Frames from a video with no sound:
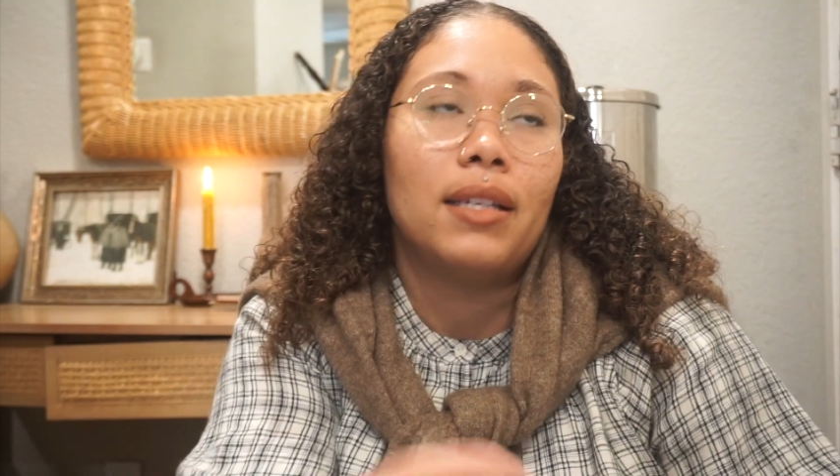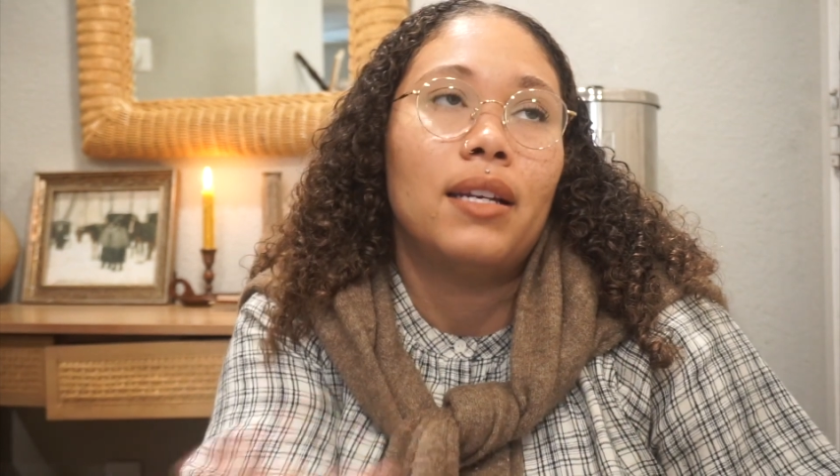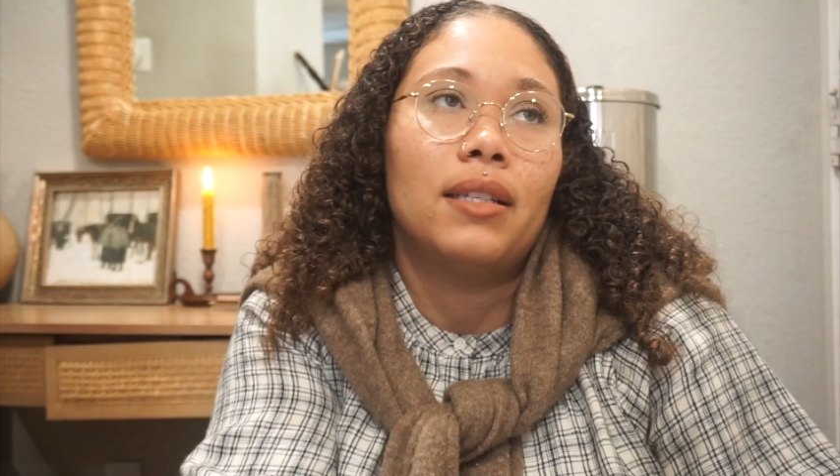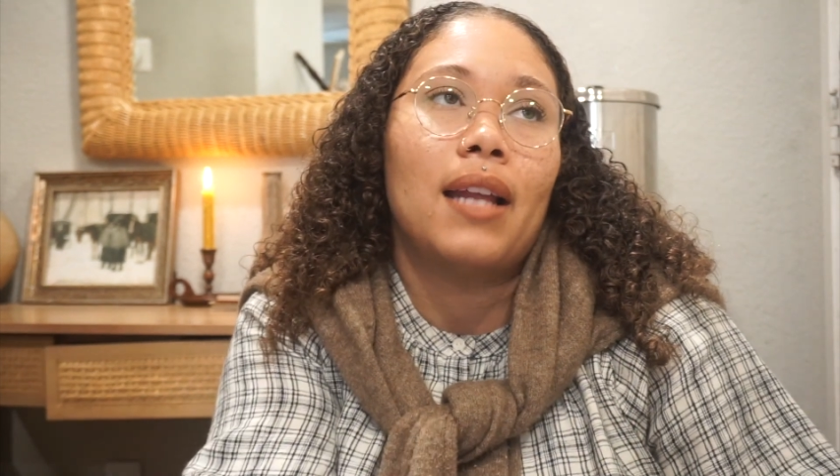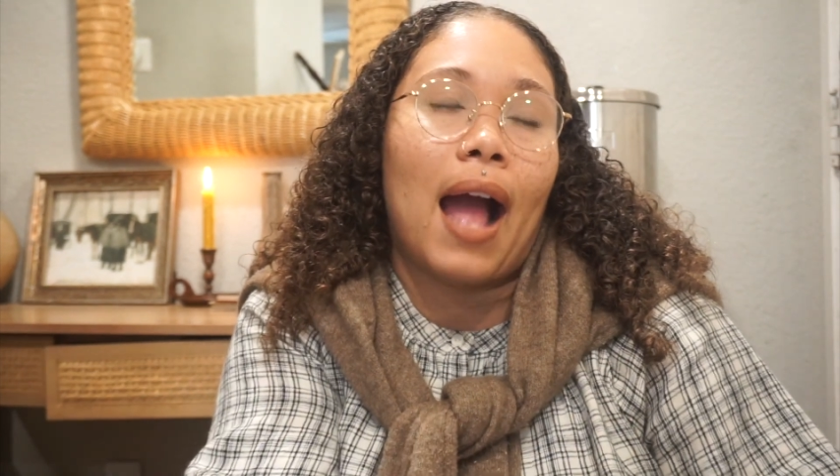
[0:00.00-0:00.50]
and
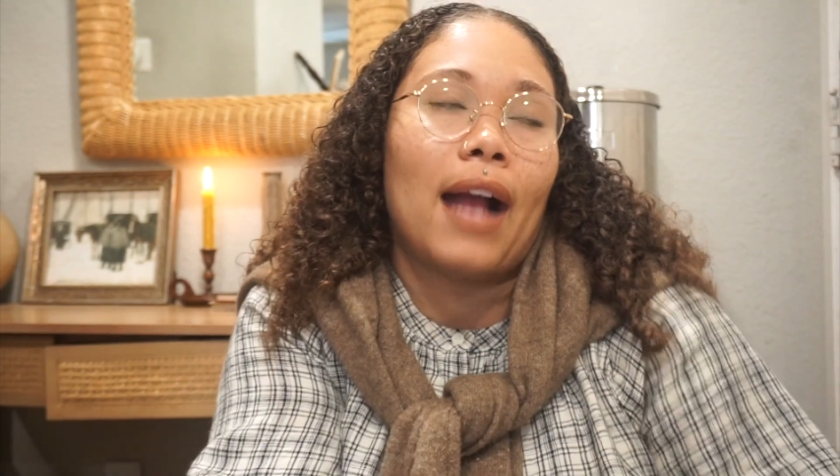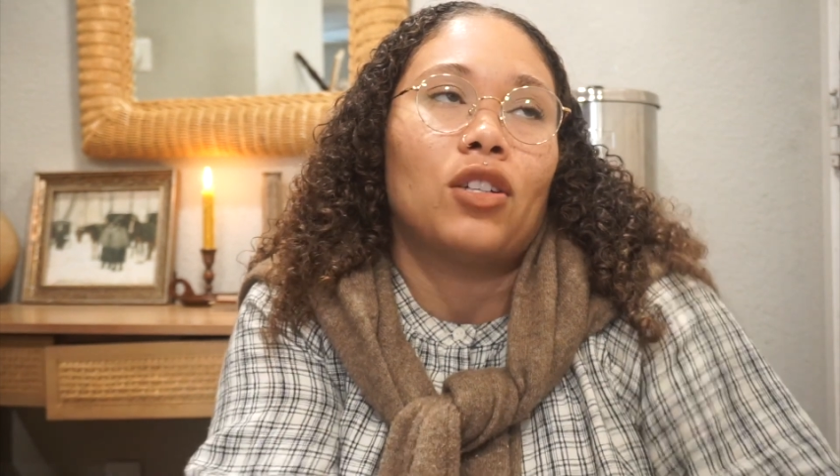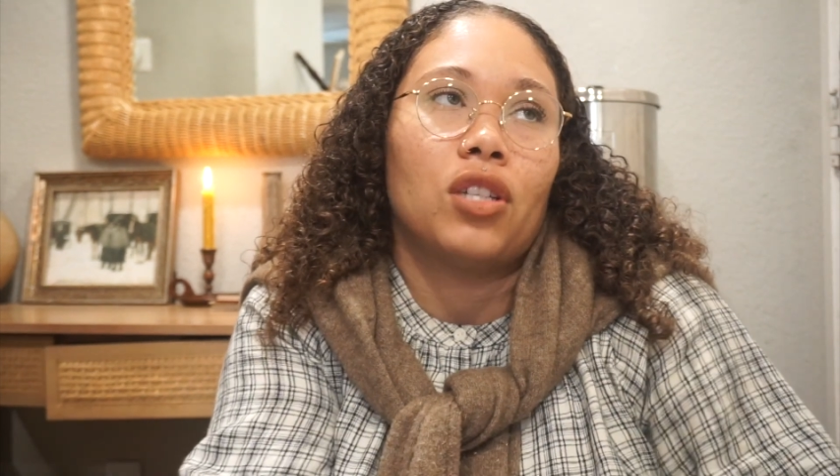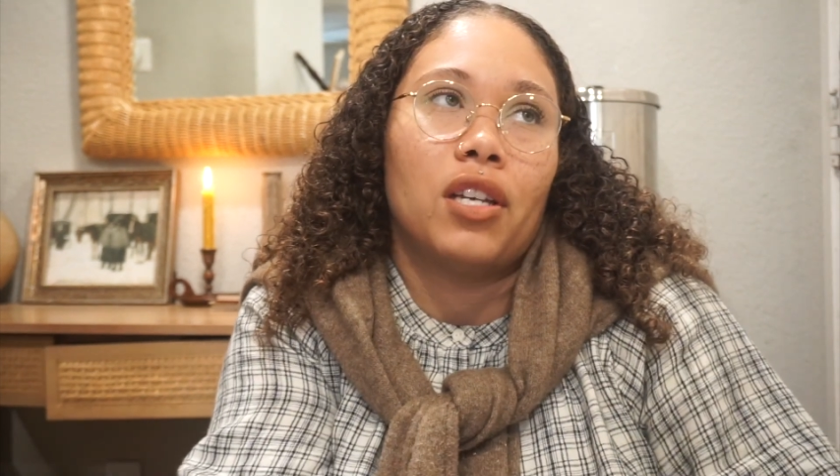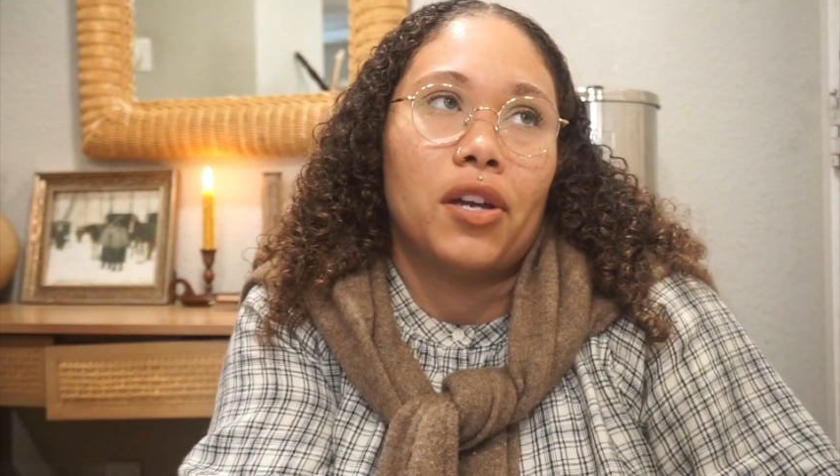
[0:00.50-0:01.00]
is it
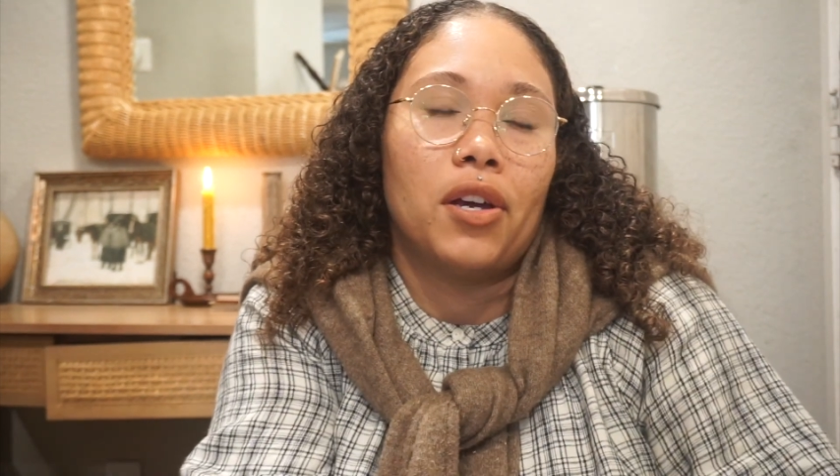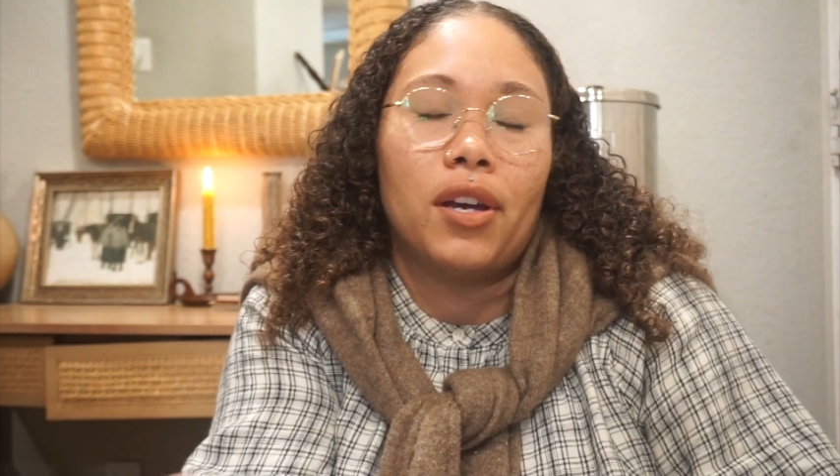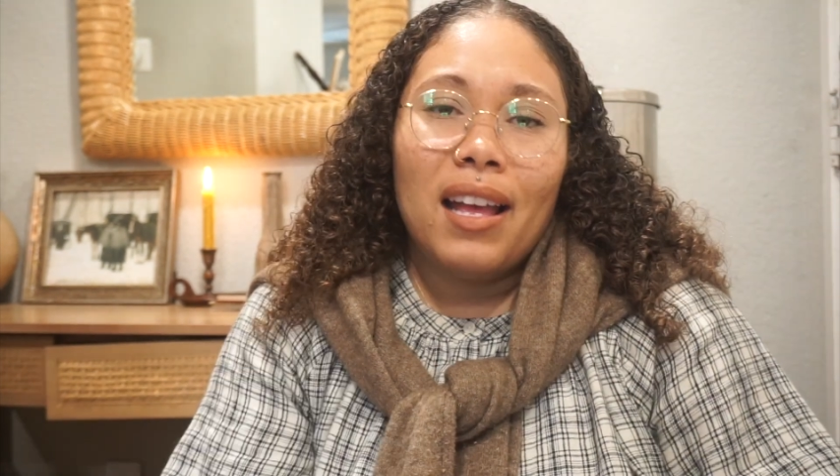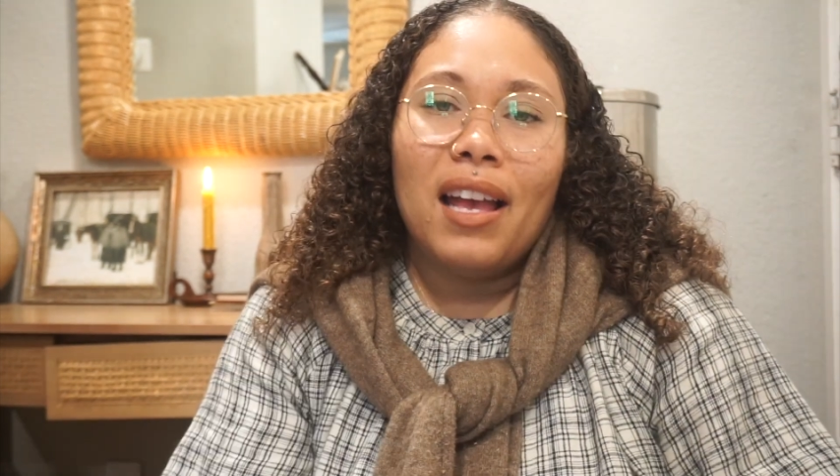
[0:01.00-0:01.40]
actually a good?